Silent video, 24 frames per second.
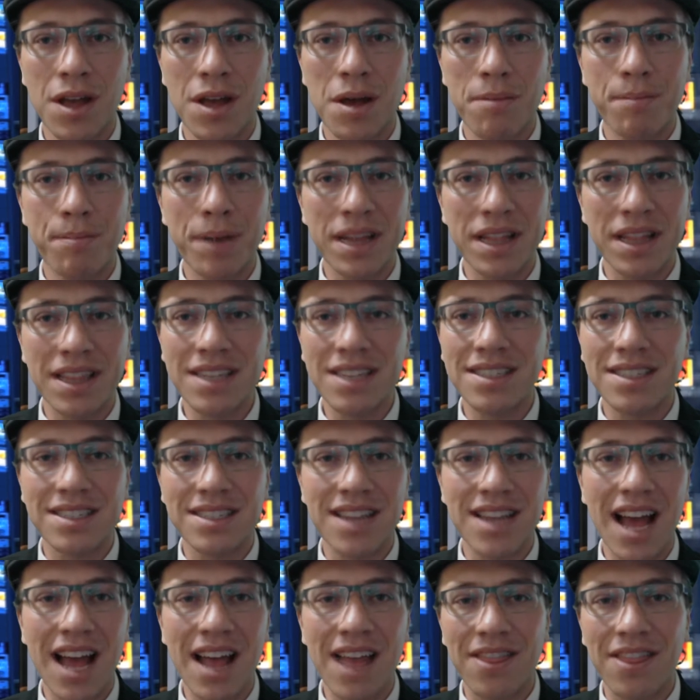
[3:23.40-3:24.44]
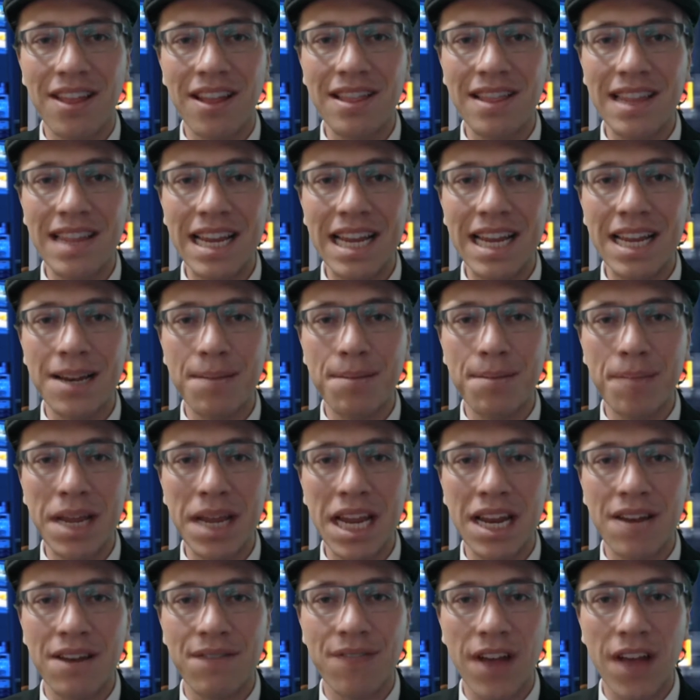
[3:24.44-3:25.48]
But this is not the lean,
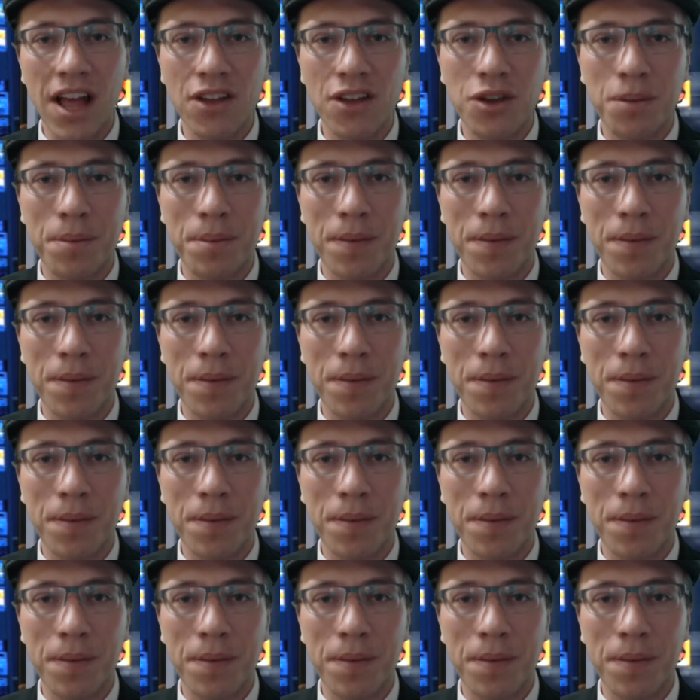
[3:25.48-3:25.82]
mean value